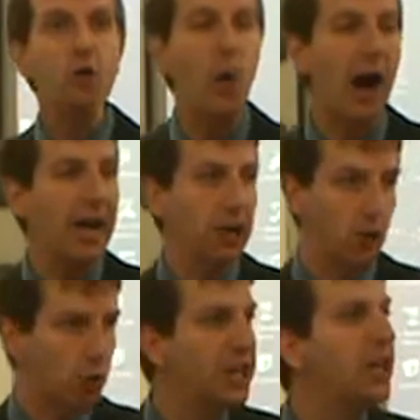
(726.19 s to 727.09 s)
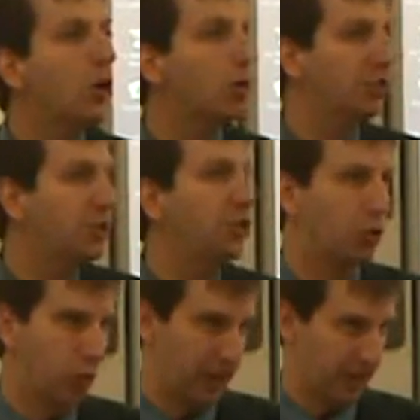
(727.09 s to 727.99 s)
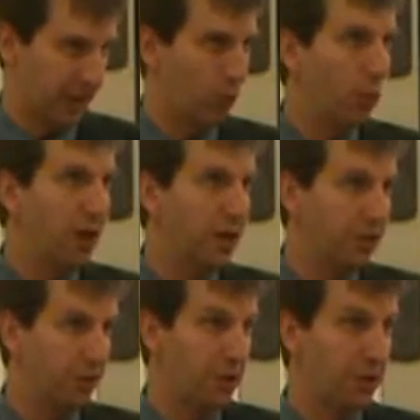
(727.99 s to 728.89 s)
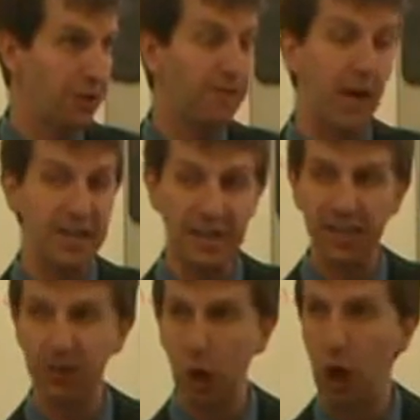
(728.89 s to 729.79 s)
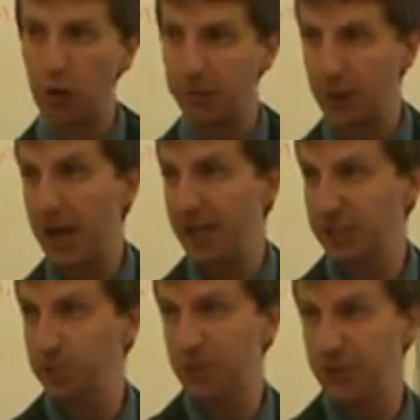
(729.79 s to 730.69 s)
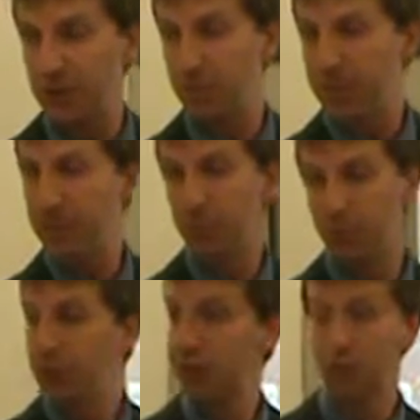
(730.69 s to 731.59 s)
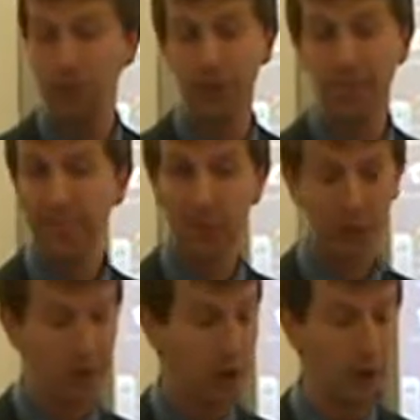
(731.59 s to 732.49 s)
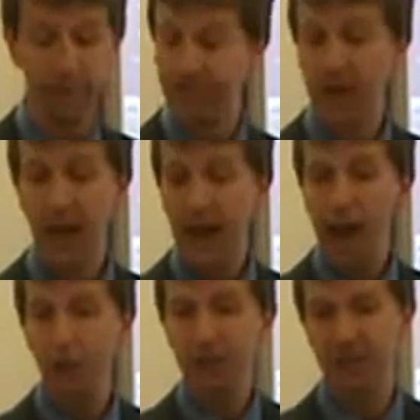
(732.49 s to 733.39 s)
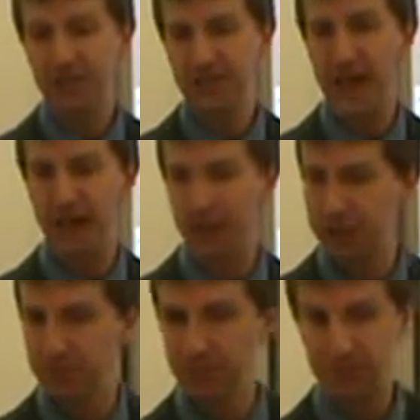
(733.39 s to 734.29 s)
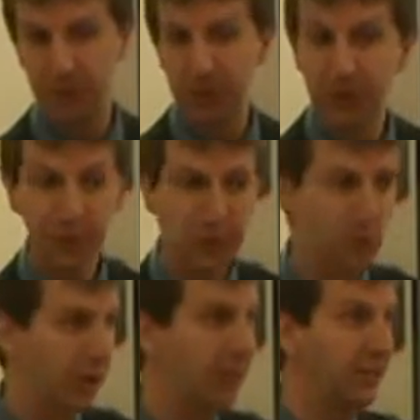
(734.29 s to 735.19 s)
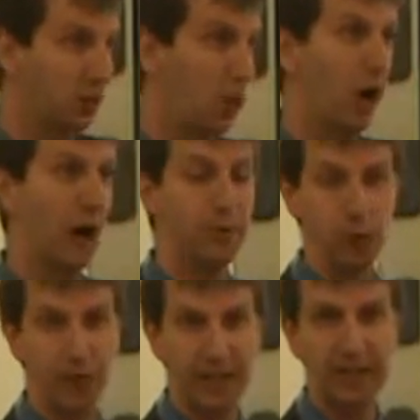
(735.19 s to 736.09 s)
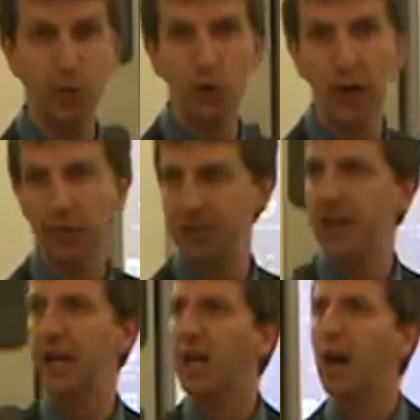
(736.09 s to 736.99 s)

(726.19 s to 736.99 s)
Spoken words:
do I agree or disagree with the findings of a specific piece of research? How does this data specifically relate to what I'm doing and to what I want to say?